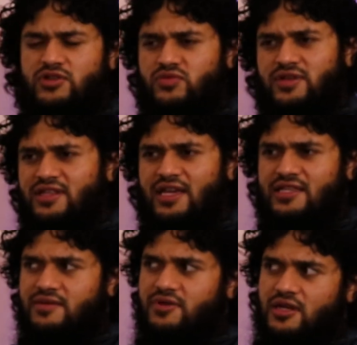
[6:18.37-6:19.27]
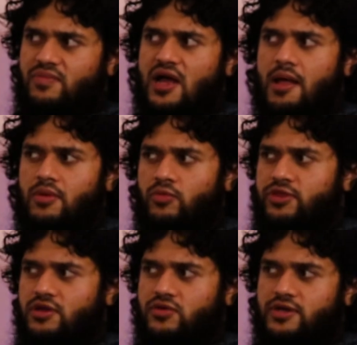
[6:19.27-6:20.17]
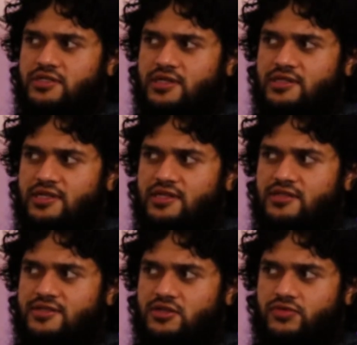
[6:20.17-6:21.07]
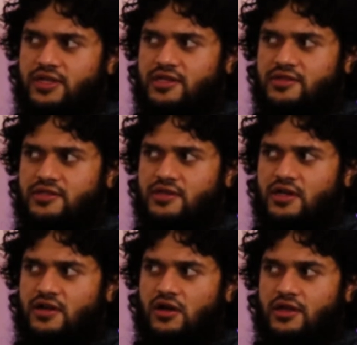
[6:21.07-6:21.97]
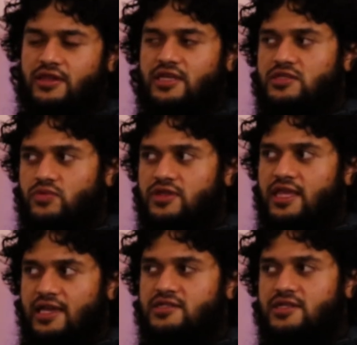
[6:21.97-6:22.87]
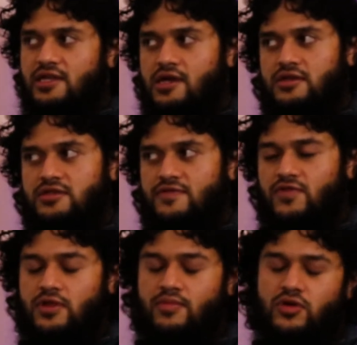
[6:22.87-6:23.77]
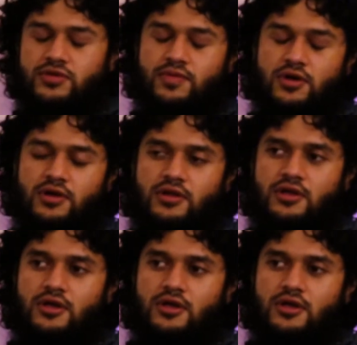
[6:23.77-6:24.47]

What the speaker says: which really hasn't been a problem with the Christians and Syrians, at least with HTS for the most part.